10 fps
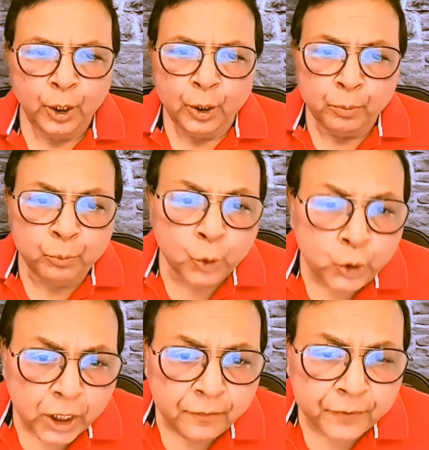
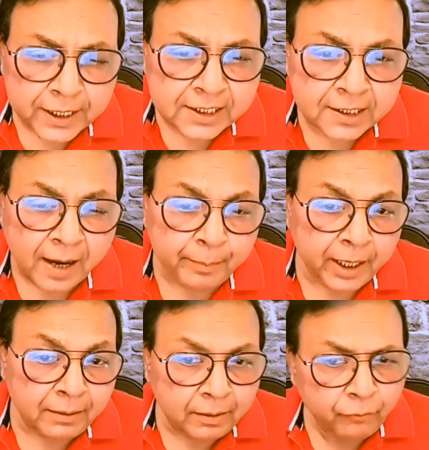Mutual funds come
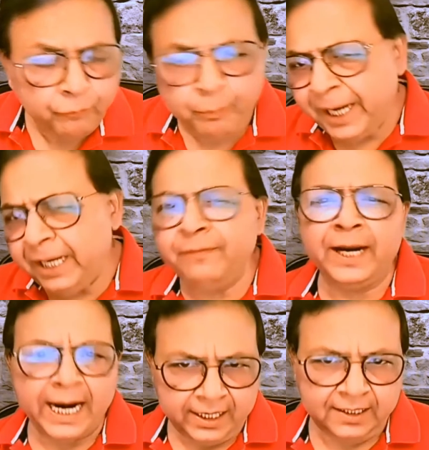in many
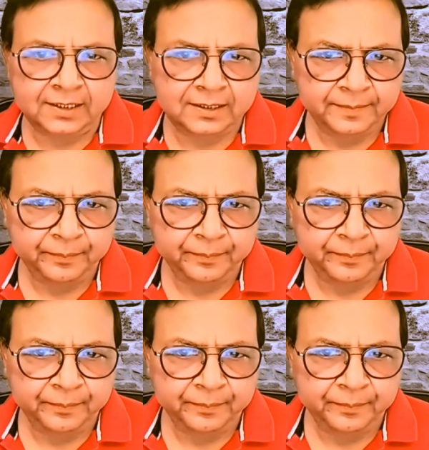varieties.